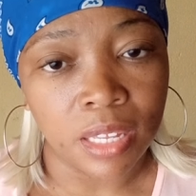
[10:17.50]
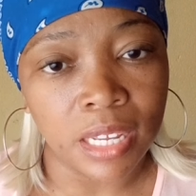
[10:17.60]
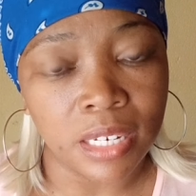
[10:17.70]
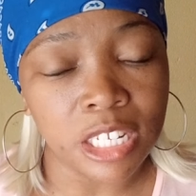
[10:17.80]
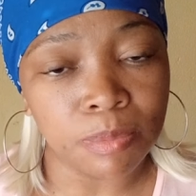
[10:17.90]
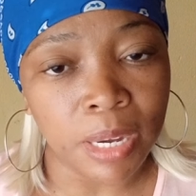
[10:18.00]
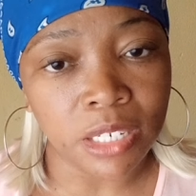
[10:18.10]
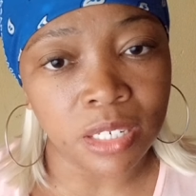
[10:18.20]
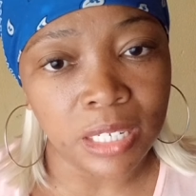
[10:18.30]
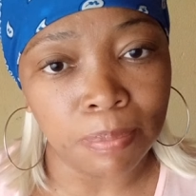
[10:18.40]
It is
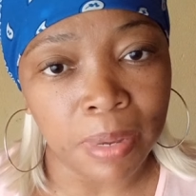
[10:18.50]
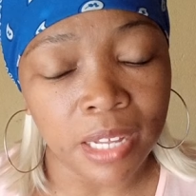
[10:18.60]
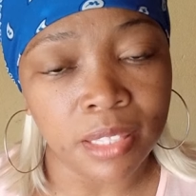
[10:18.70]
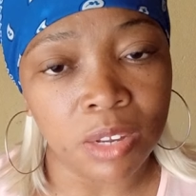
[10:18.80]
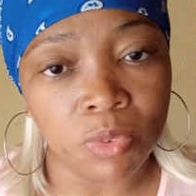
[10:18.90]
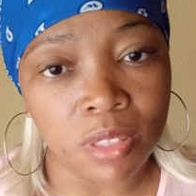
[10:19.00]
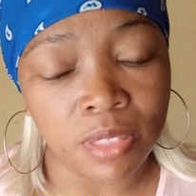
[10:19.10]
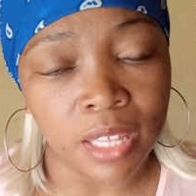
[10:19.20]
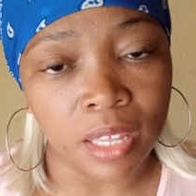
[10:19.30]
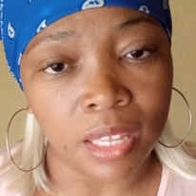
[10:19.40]
much deeper than we
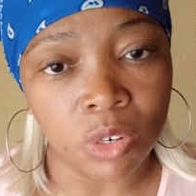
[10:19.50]
think.